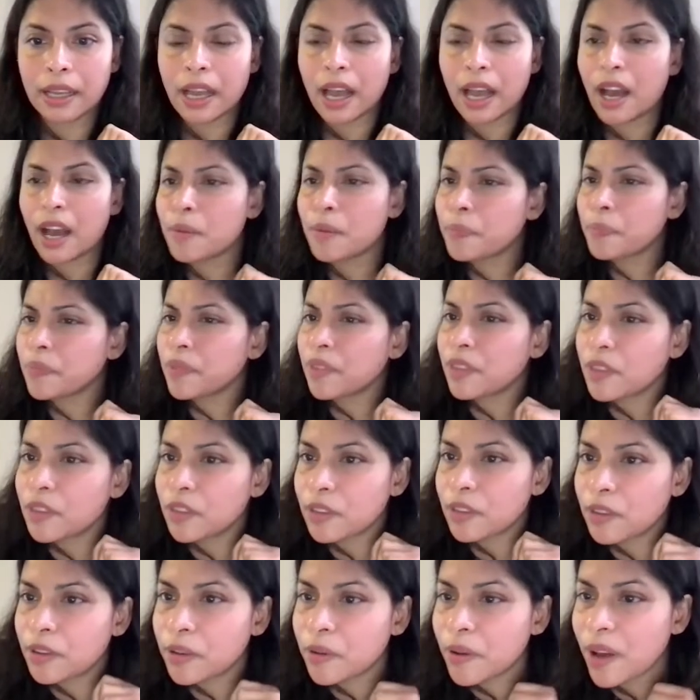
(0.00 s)
Do
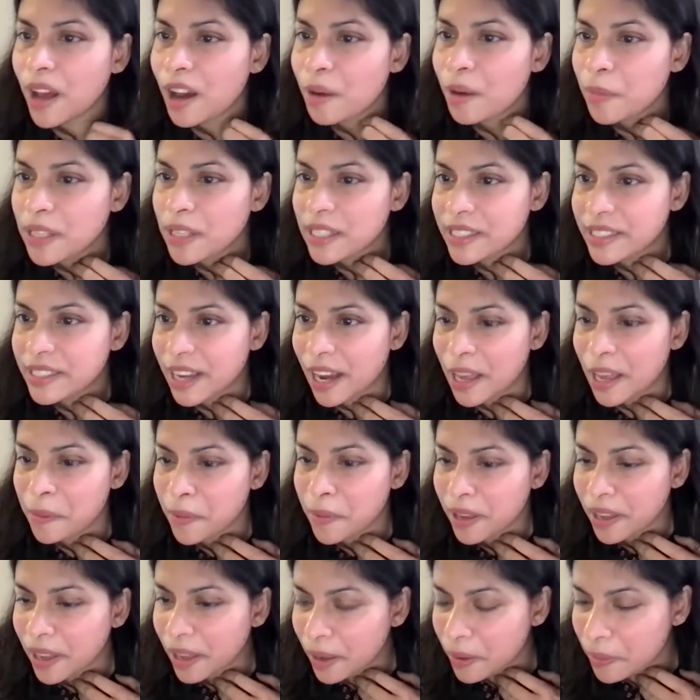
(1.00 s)
you know how much
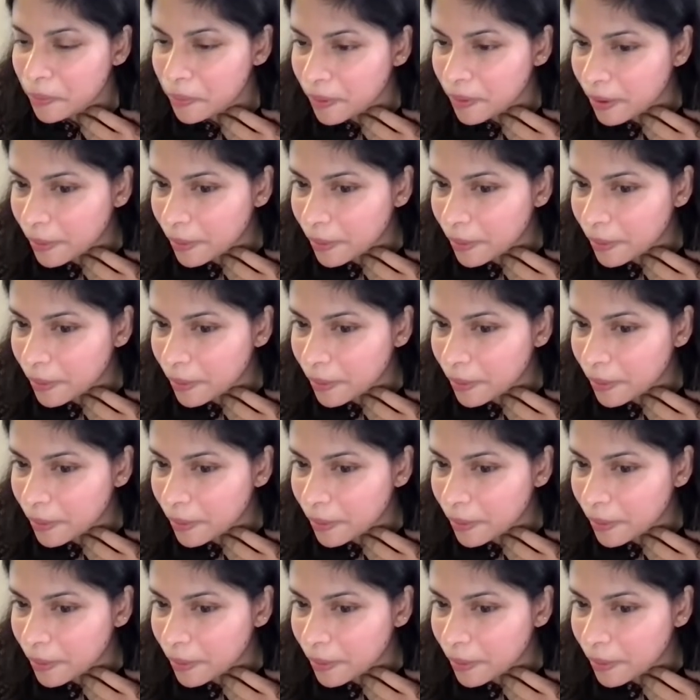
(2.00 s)
time I have?